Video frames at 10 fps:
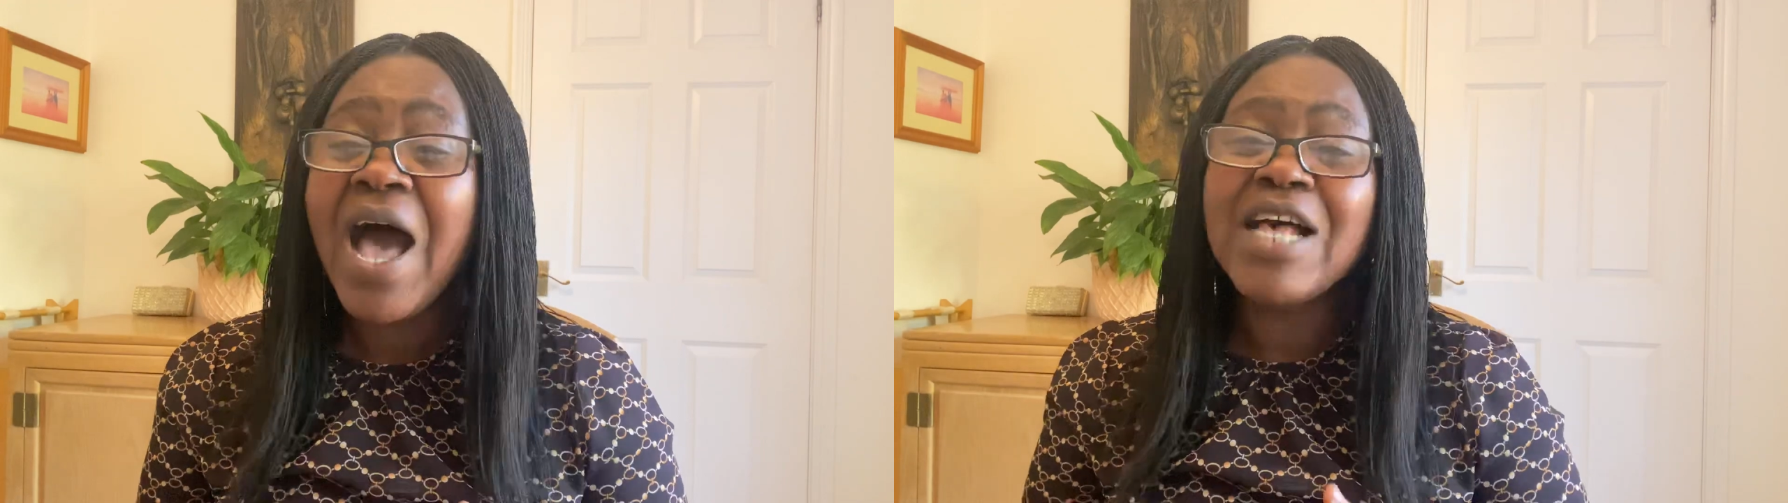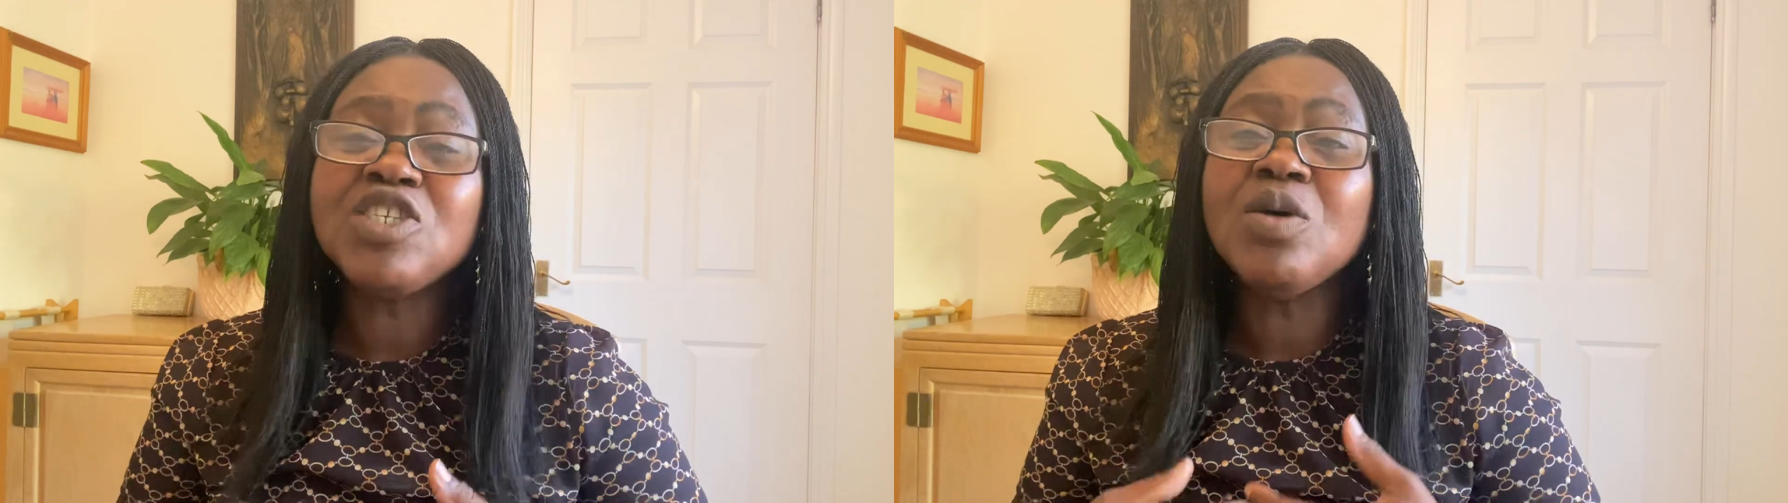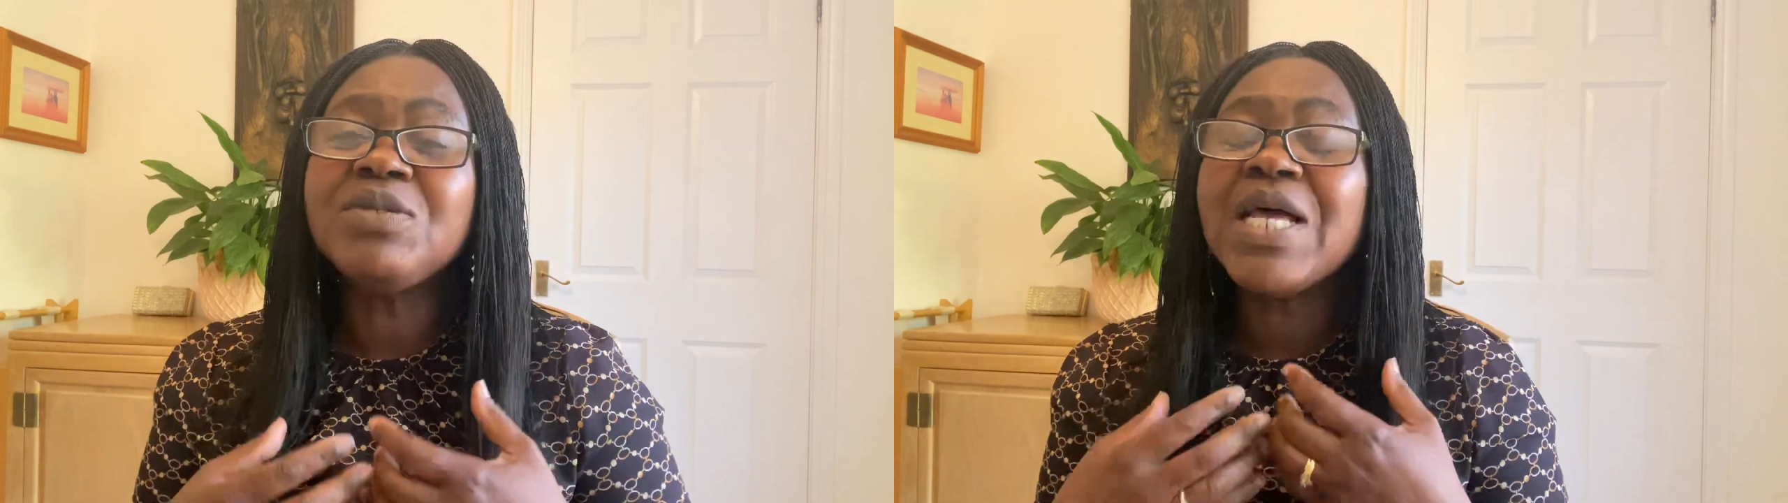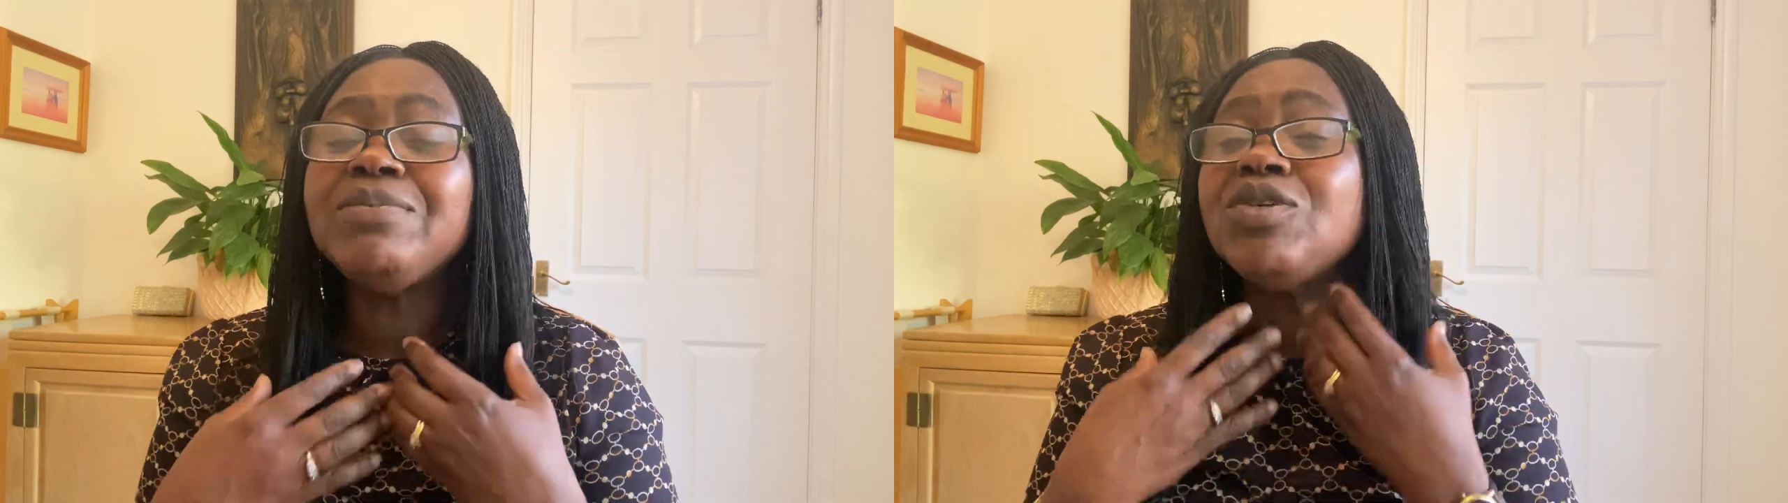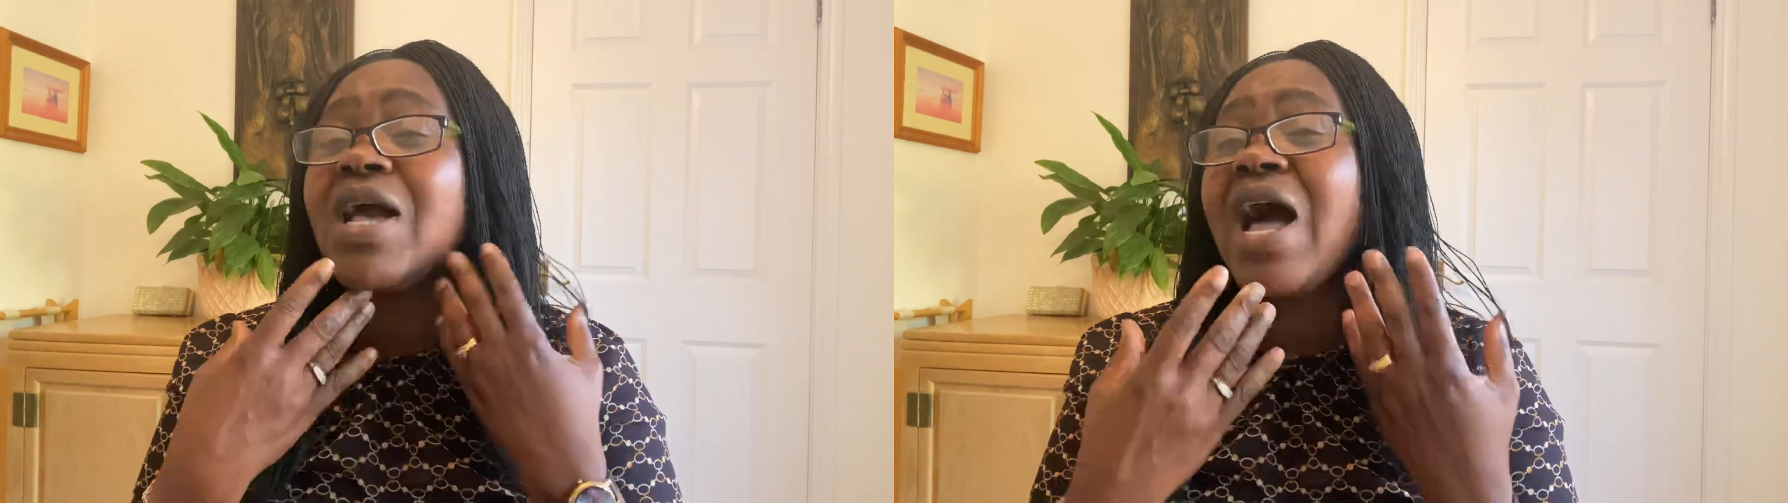and
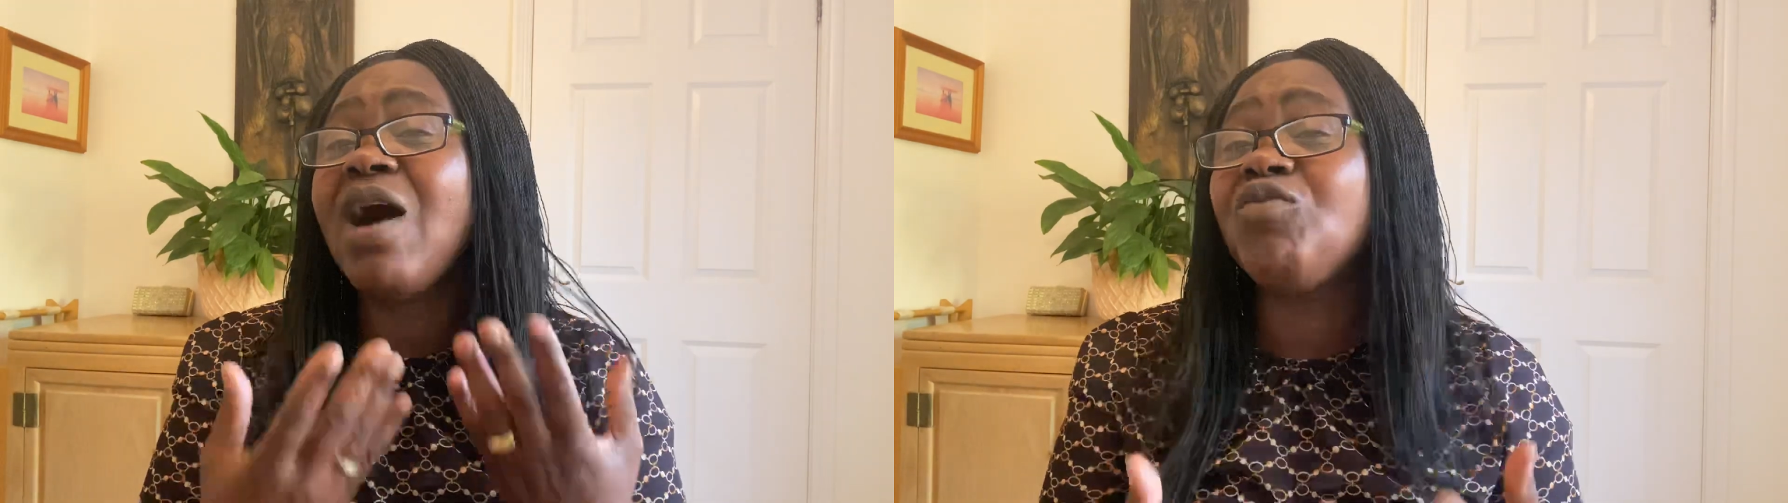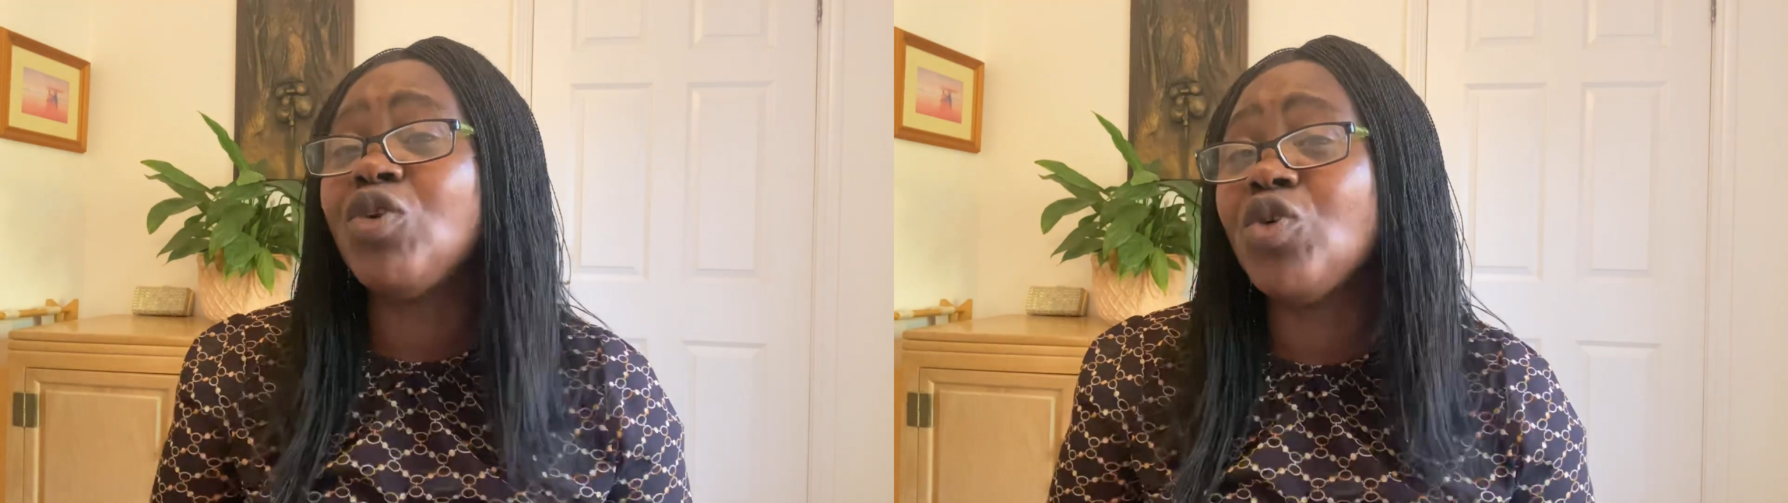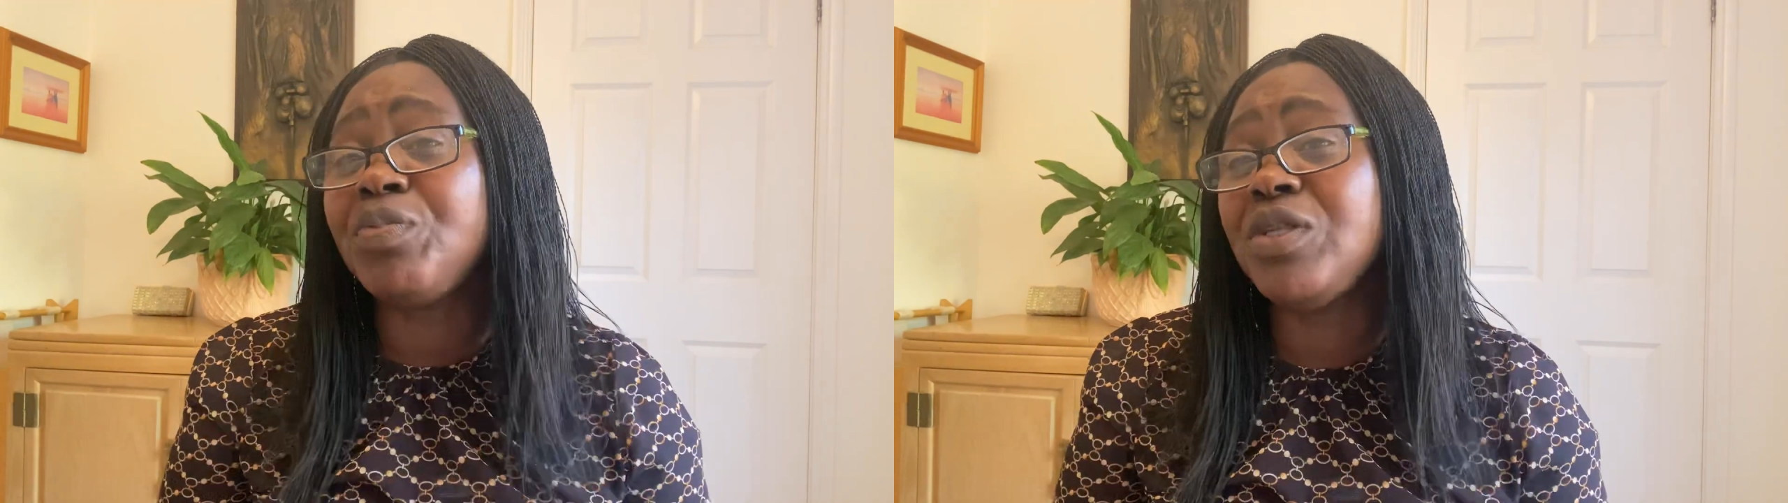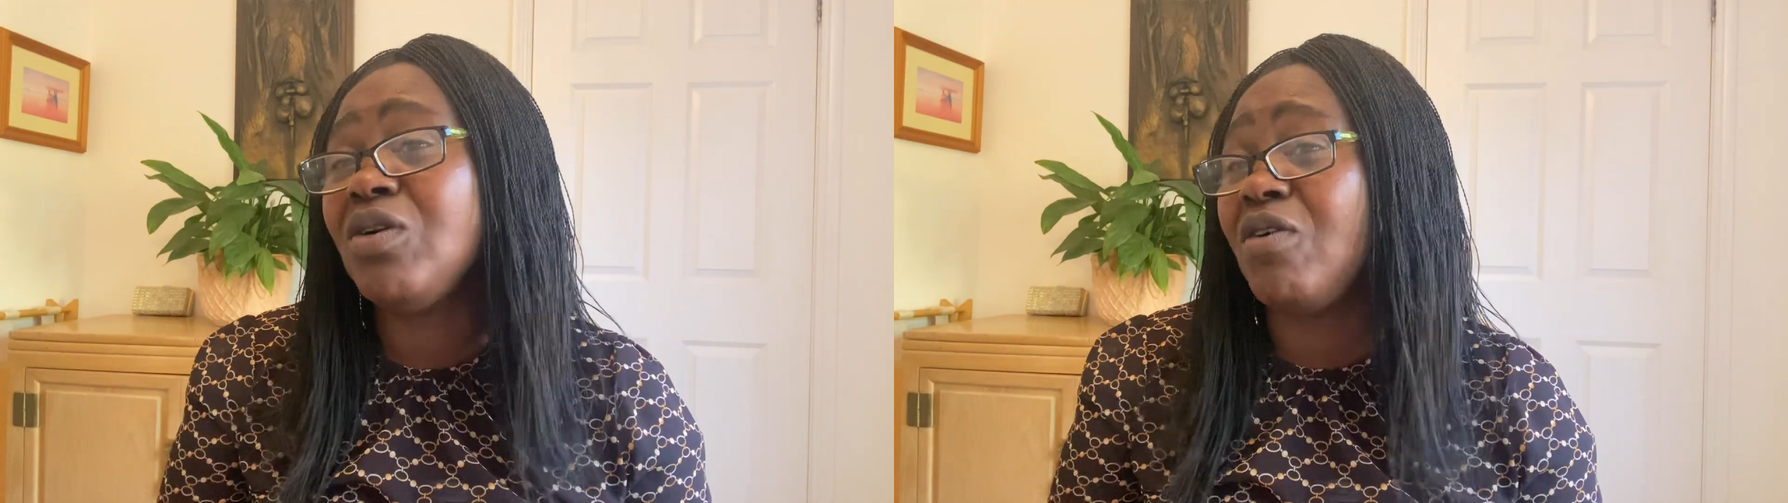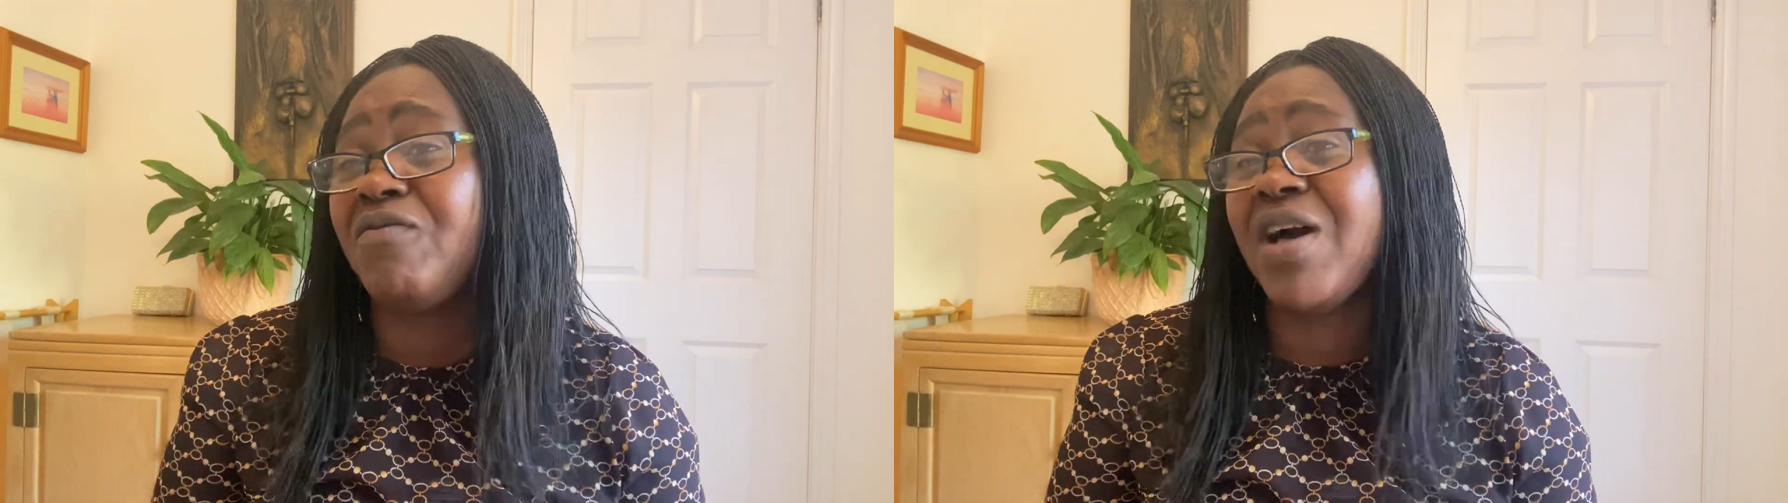sometimes we can have one opinion of